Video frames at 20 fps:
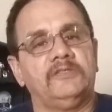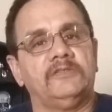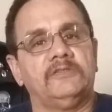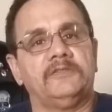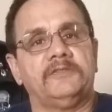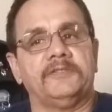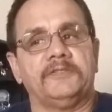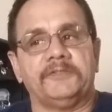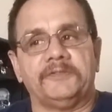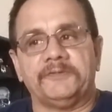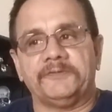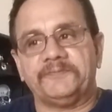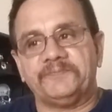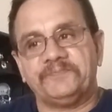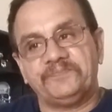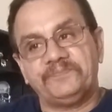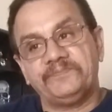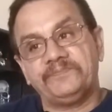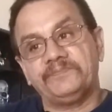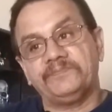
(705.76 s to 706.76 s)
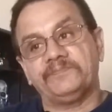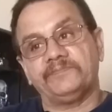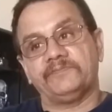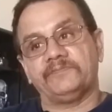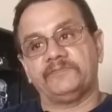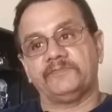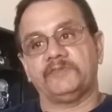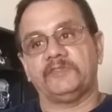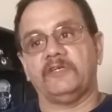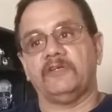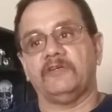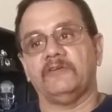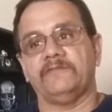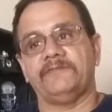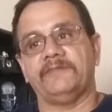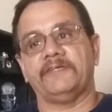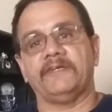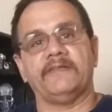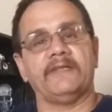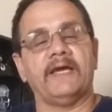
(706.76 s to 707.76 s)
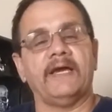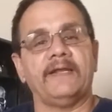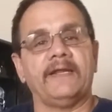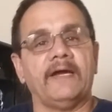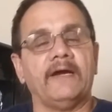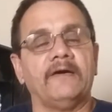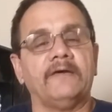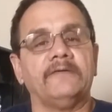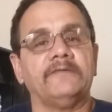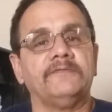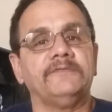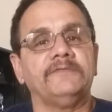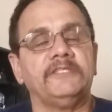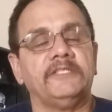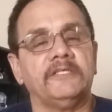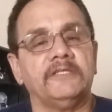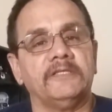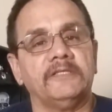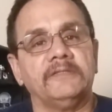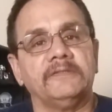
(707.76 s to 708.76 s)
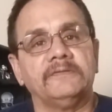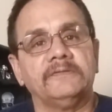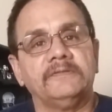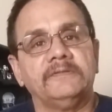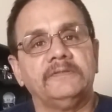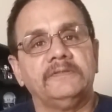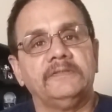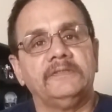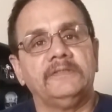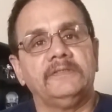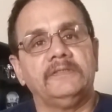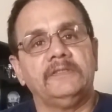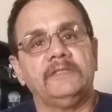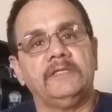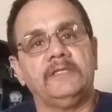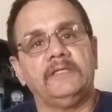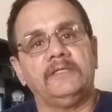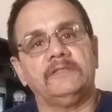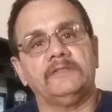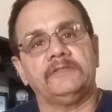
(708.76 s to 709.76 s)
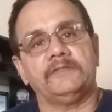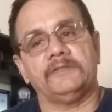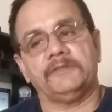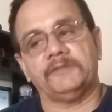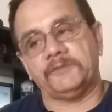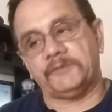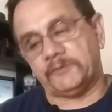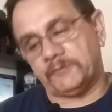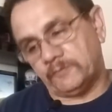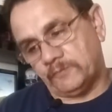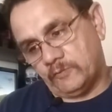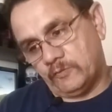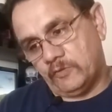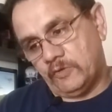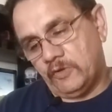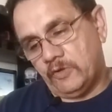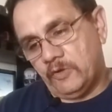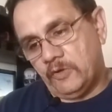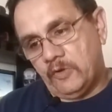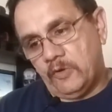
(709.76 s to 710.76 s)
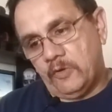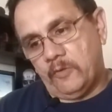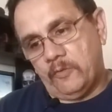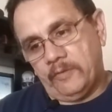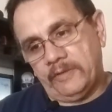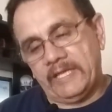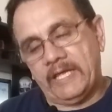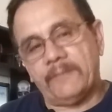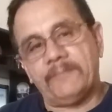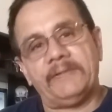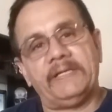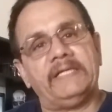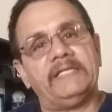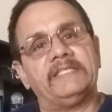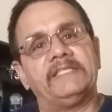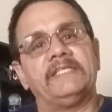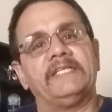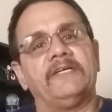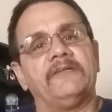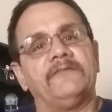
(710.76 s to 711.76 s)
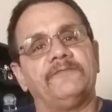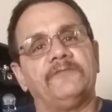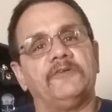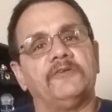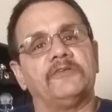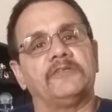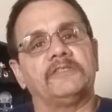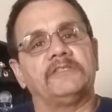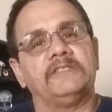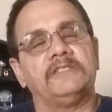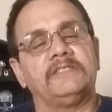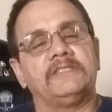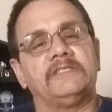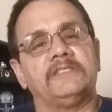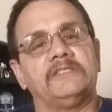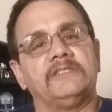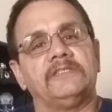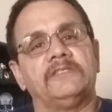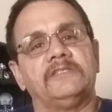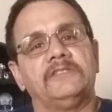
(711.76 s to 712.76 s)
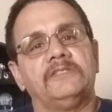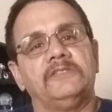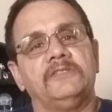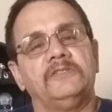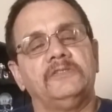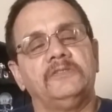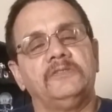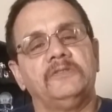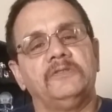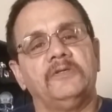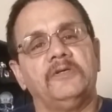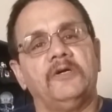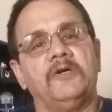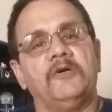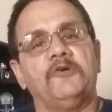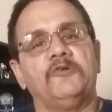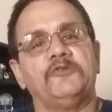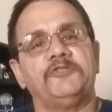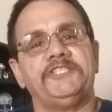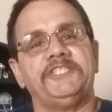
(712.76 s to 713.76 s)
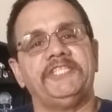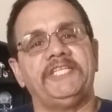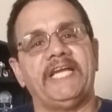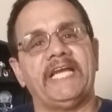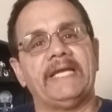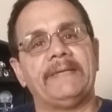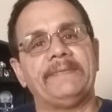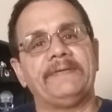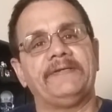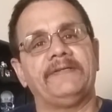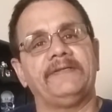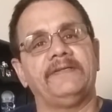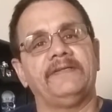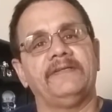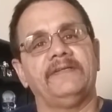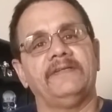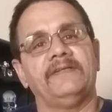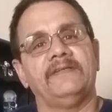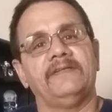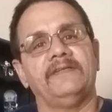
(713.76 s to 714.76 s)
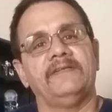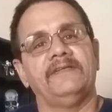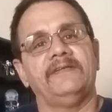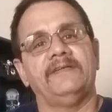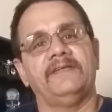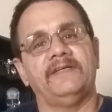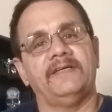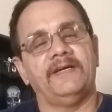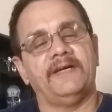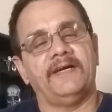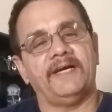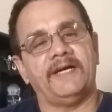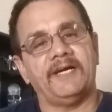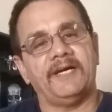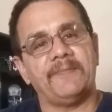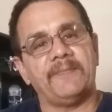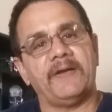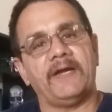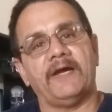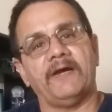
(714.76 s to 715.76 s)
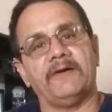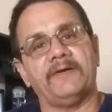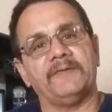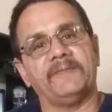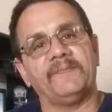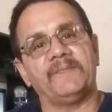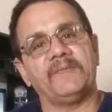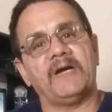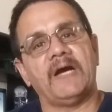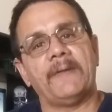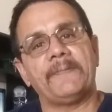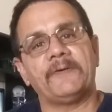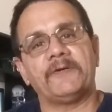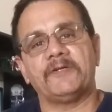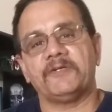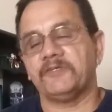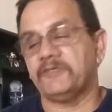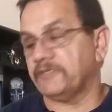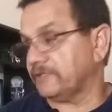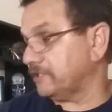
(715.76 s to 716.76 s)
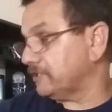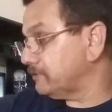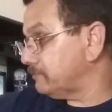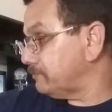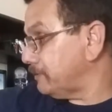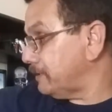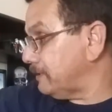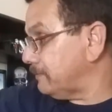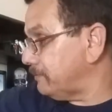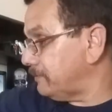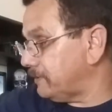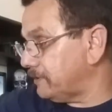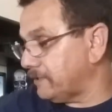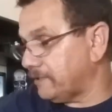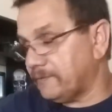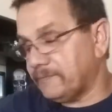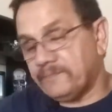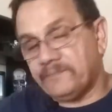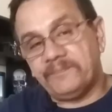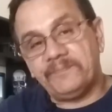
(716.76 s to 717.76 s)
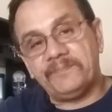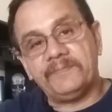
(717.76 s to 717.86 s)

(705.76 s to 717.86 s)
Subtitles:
So go figure that out, you know. So with that being said, folks, this is OG Gaming. I'm out. I'm gonna hook this baby up,